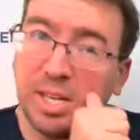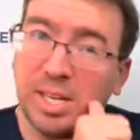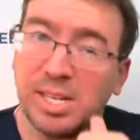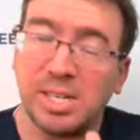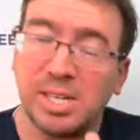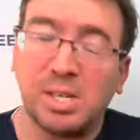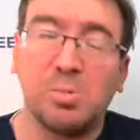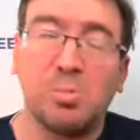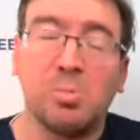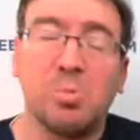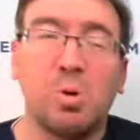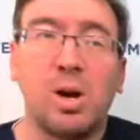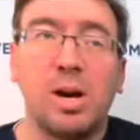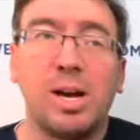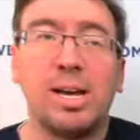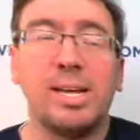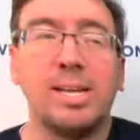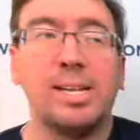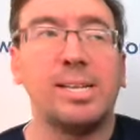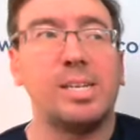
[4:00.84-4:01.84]
this
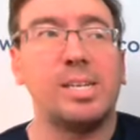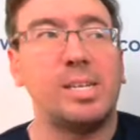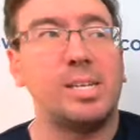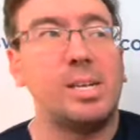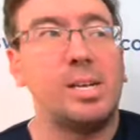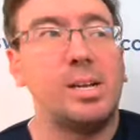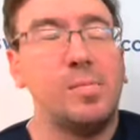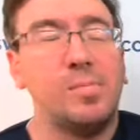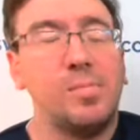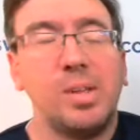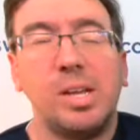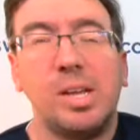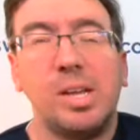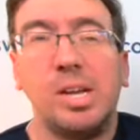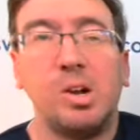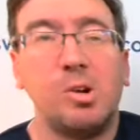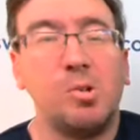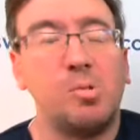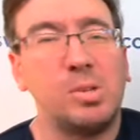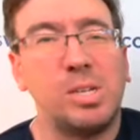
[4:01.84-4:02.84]
was,
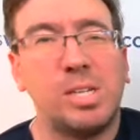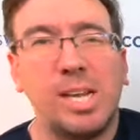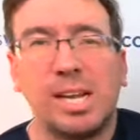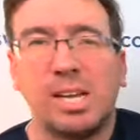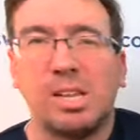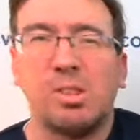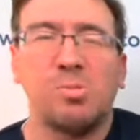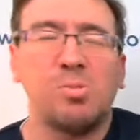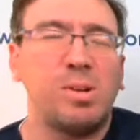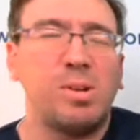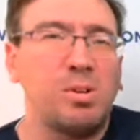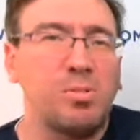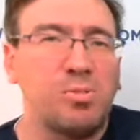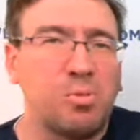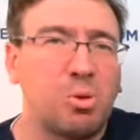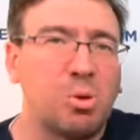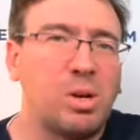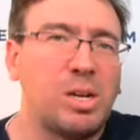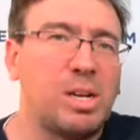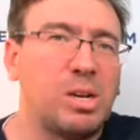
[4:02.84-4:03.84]
it was like 3 or
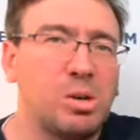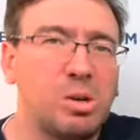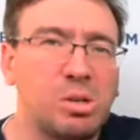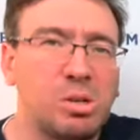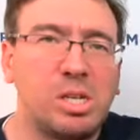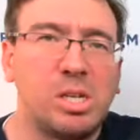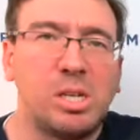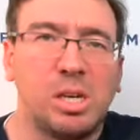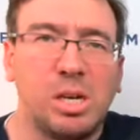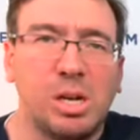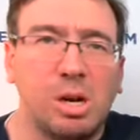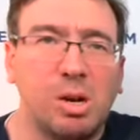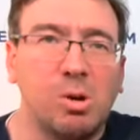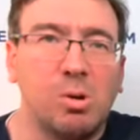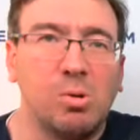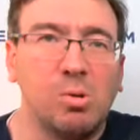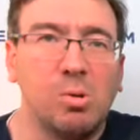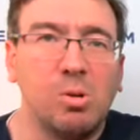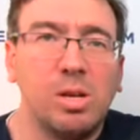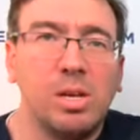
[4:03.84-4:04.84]
4 years
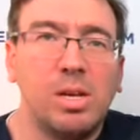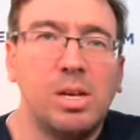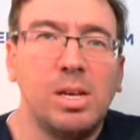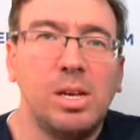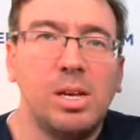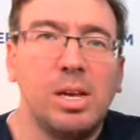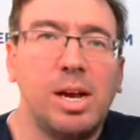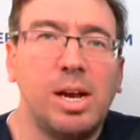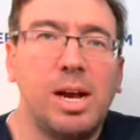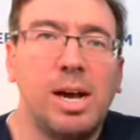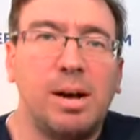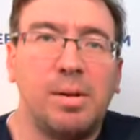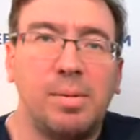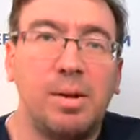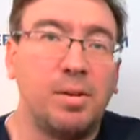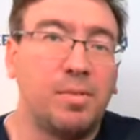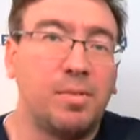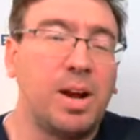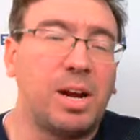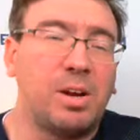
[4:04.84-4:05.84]
ago.
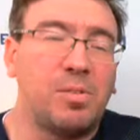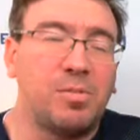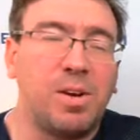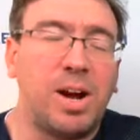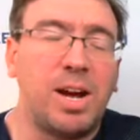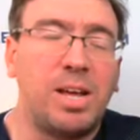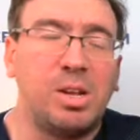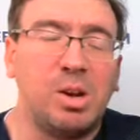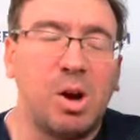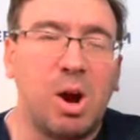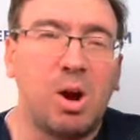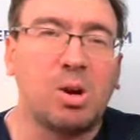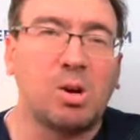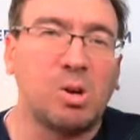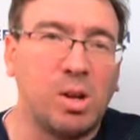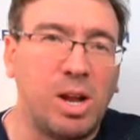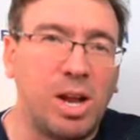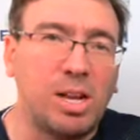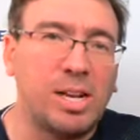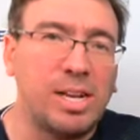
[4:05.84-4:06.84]
And if I can find the
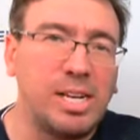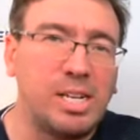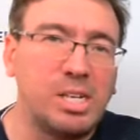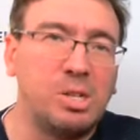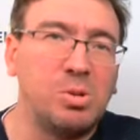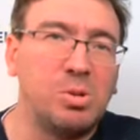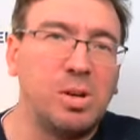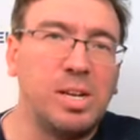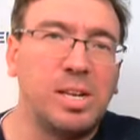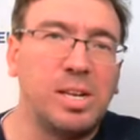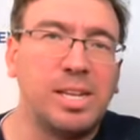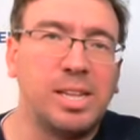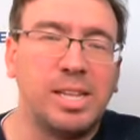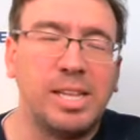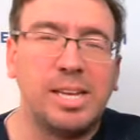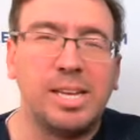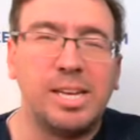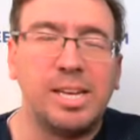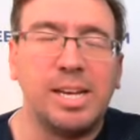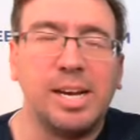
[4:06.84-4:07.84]
article, I'll link to it in
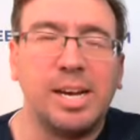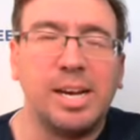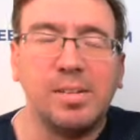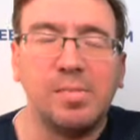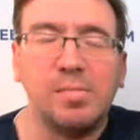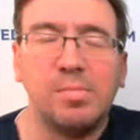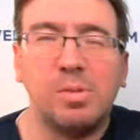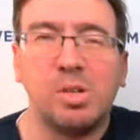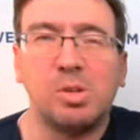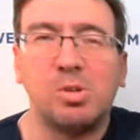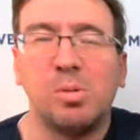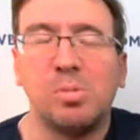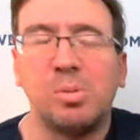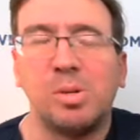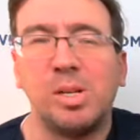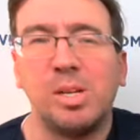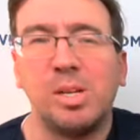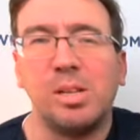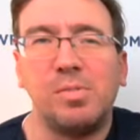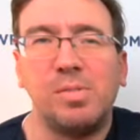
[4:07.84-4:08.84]
the
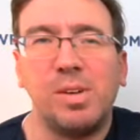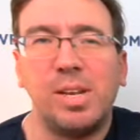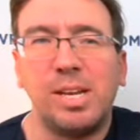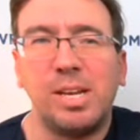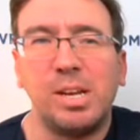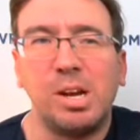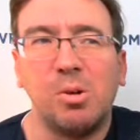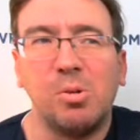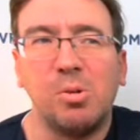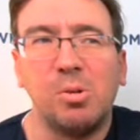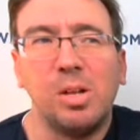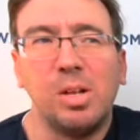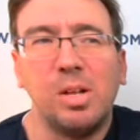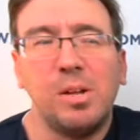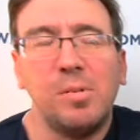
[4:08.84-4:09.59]
description of the video.